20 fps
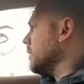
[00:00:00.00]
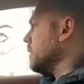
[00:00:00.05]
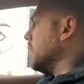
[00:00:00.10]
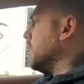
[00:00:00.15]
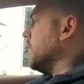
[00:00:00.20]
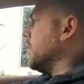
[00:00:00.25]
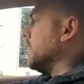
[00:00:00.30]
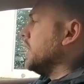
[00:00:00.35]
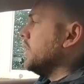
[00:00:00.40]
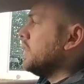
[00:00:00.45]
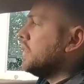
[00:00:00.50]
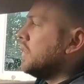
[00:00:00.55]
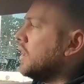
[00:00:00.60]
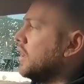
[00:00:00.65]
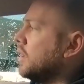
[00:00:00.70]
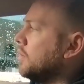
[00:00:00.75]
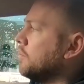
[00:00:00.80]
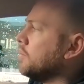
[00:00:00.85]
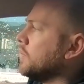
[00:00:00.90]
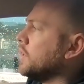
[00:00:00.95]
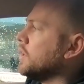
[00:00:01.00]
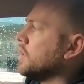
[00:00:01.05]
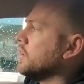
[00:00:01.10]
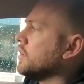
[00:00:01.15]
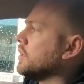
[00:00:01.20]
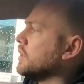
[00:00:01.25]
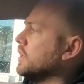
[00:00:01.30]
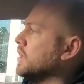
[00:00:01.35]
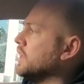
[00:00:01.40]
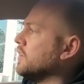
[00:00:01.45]
And I'm going
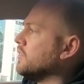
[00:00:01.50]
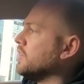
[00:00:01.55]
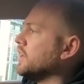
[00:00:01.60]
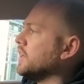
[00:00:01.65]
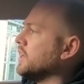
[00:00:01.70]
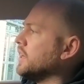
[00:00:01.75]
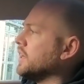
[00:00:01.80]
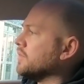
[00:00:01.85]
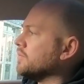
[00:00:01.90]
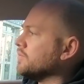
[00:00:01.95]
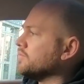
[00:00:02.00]
to leave it here.